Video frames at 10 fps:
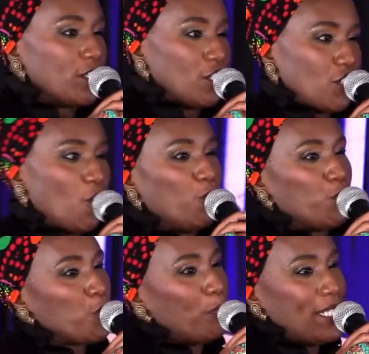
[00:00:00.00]

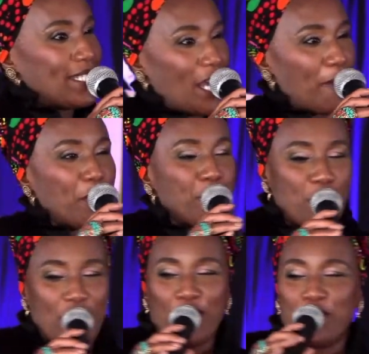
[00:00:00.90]
Jaoko to please come and
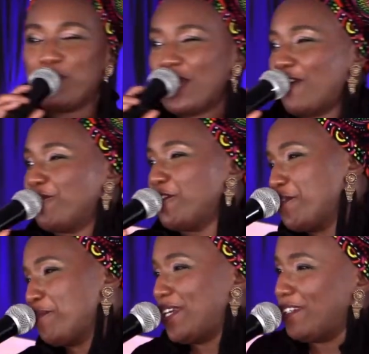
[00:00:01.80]
pray on behalf of
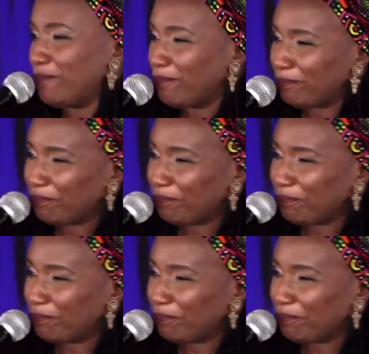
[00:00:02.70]
the men.